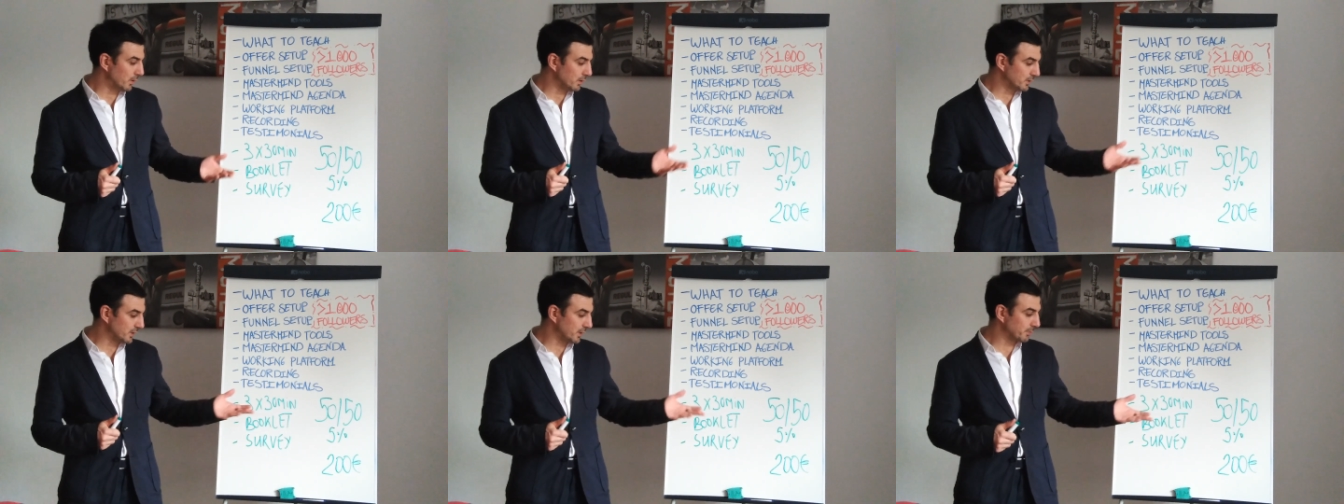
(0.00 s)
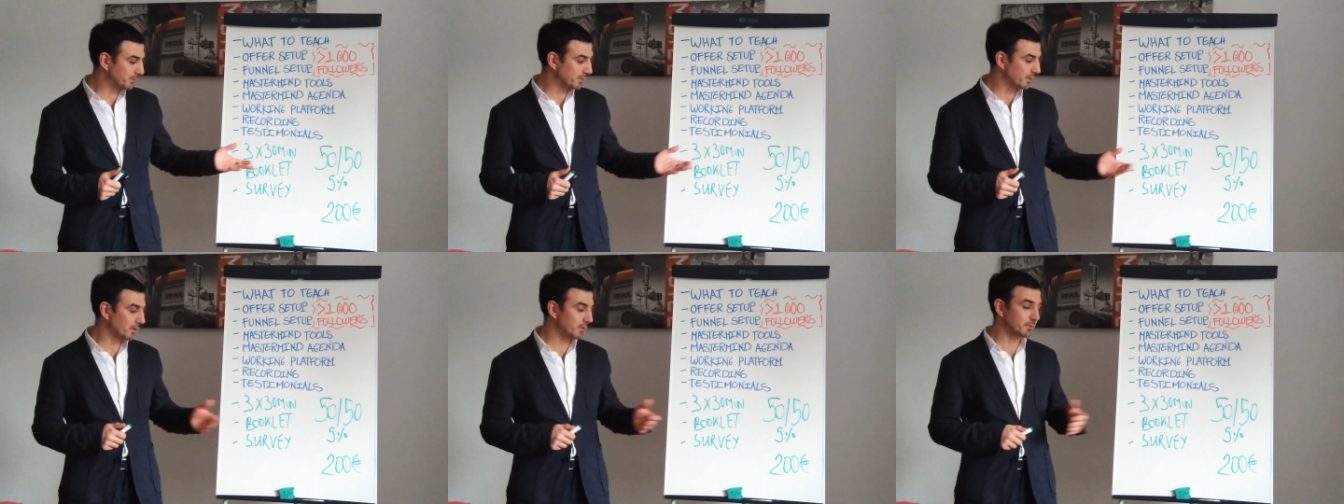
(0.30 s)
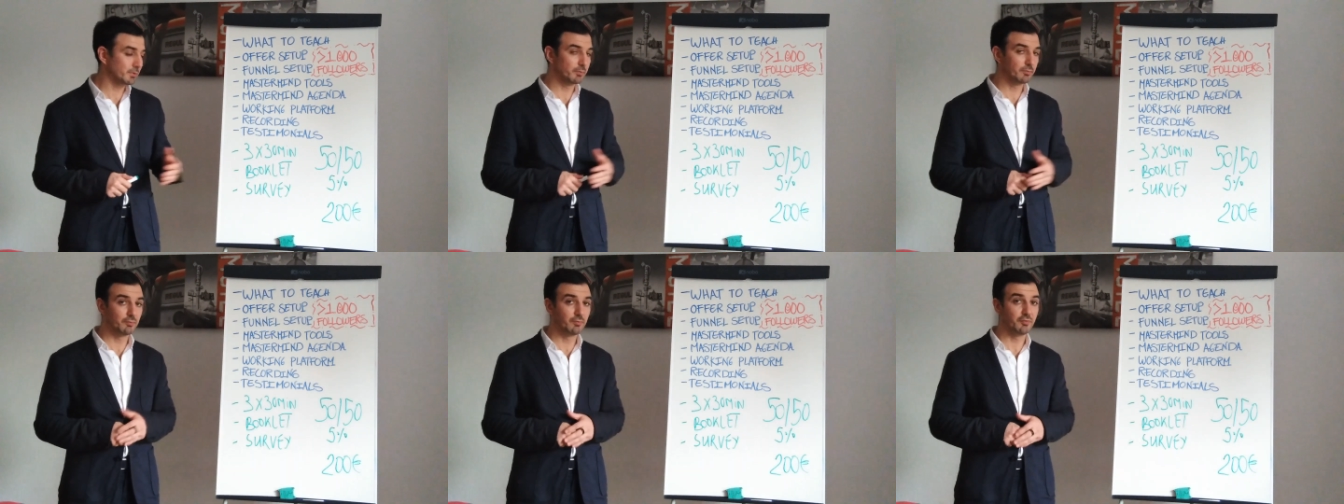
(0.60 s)

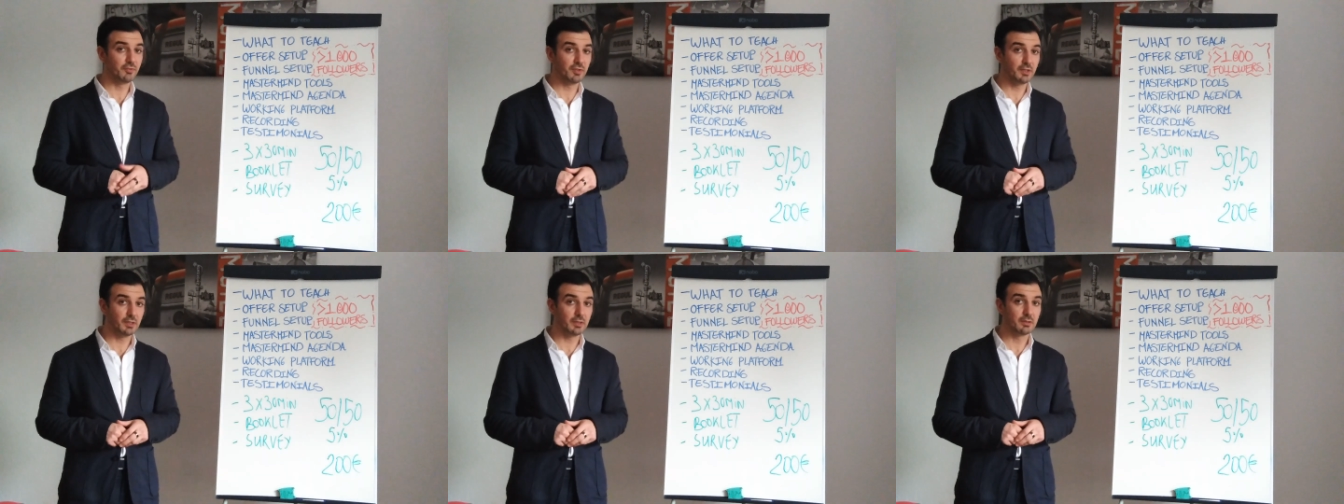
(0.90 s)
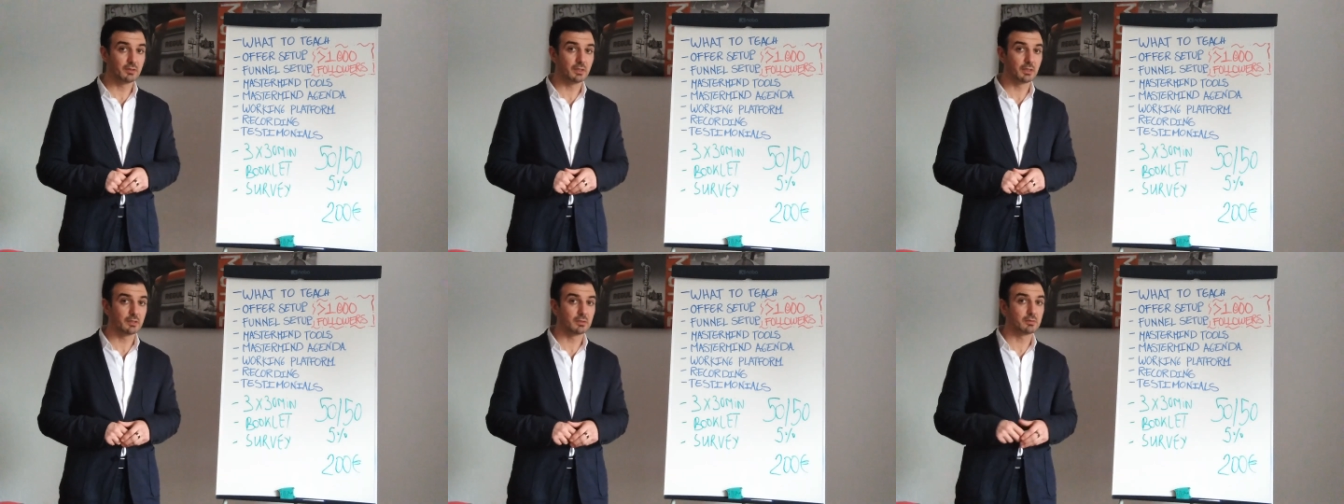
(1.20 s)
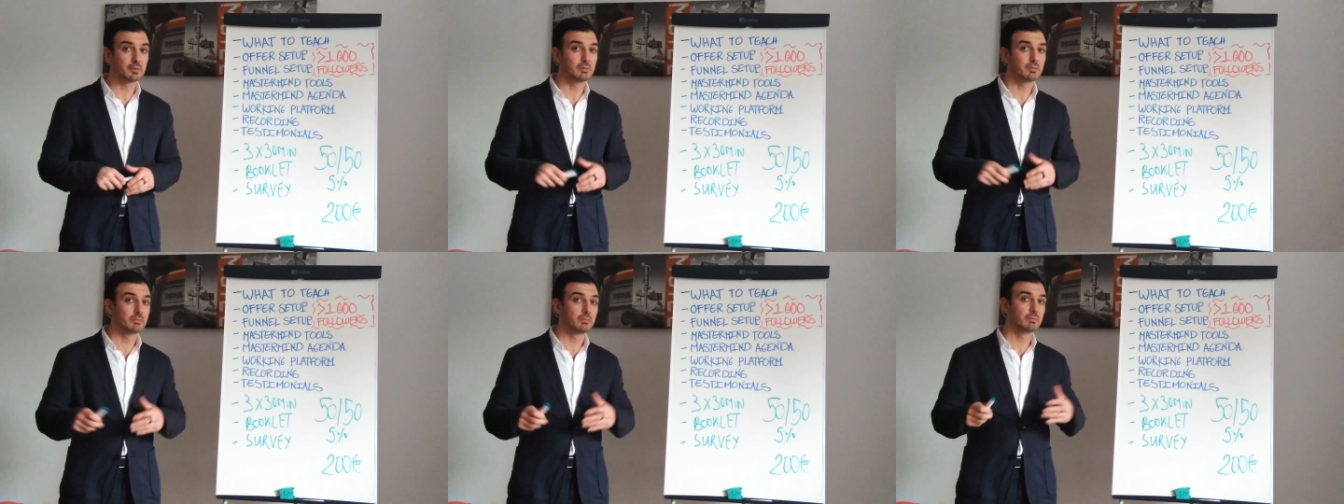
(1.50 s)
subscription fee that
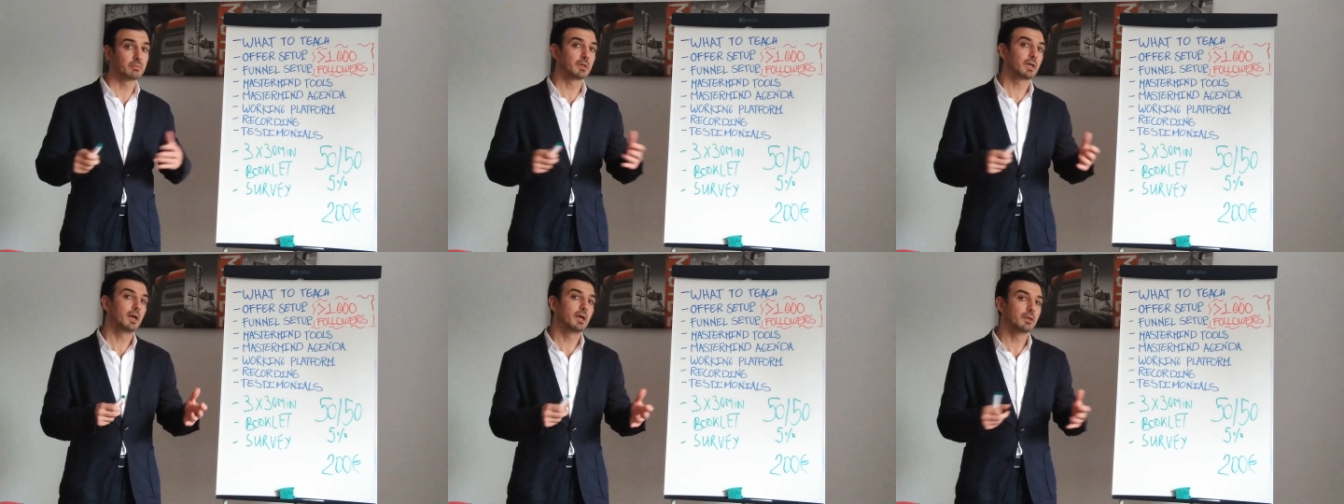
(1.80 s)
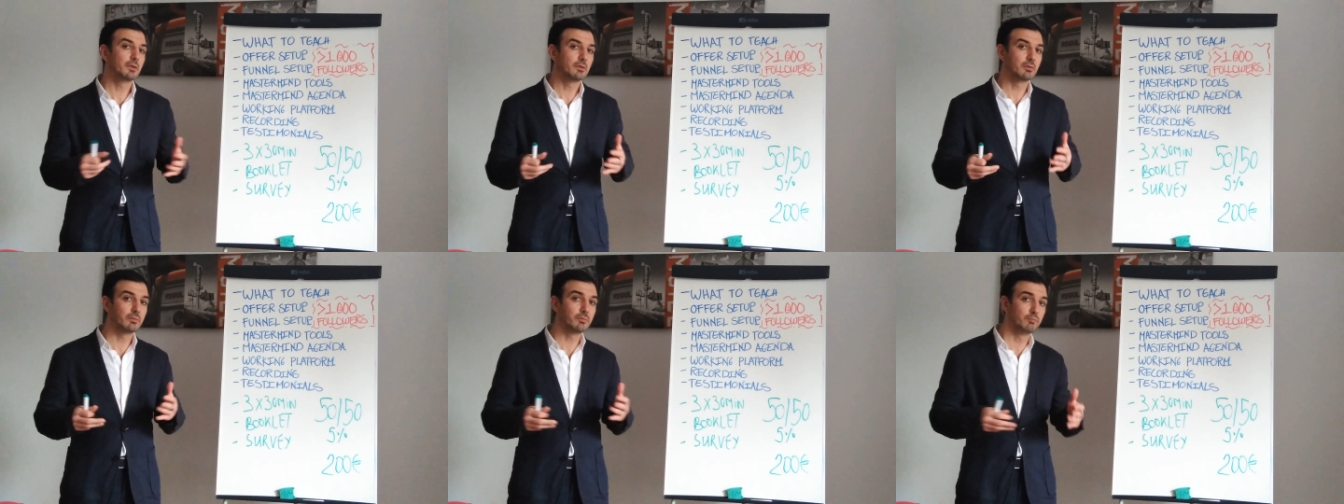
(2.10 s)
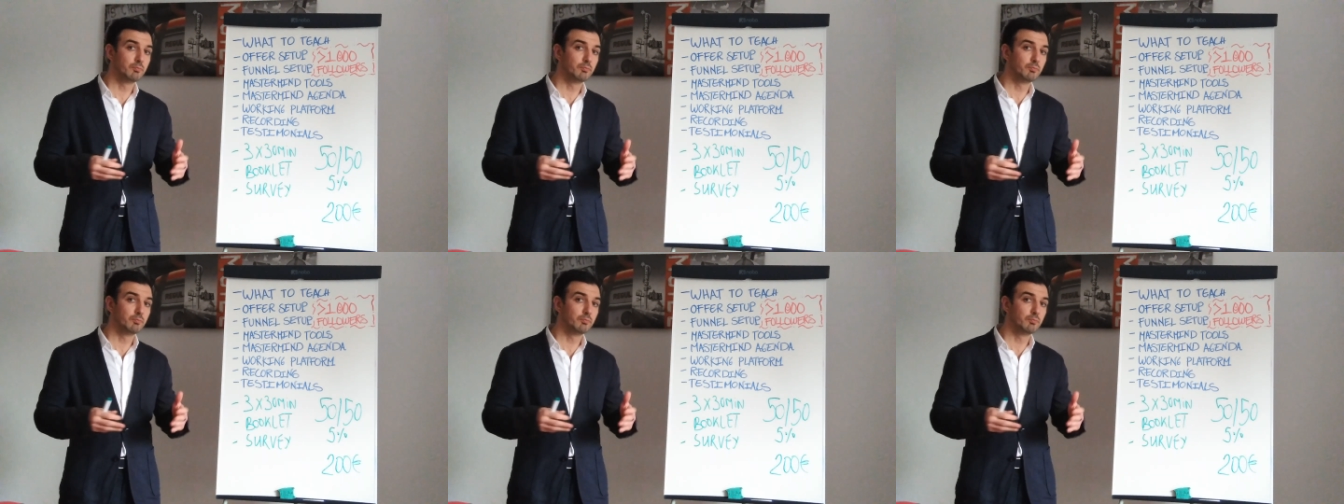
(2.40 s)
kind